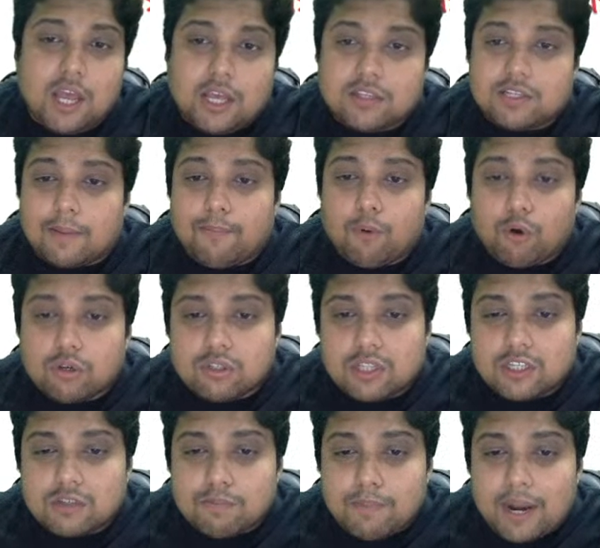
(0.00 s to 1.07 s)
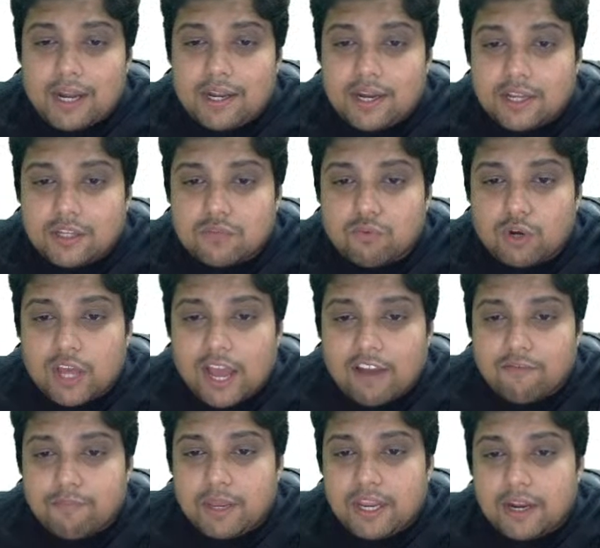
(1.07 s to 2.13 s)
Suppose this matrix would
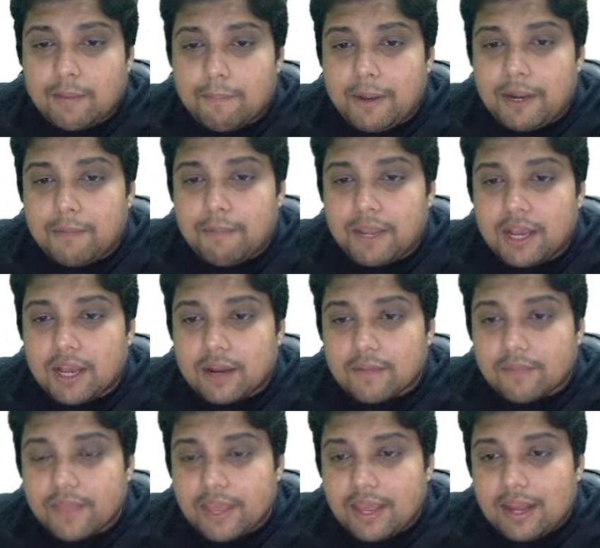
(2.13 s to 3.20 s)
have been a bit bigger,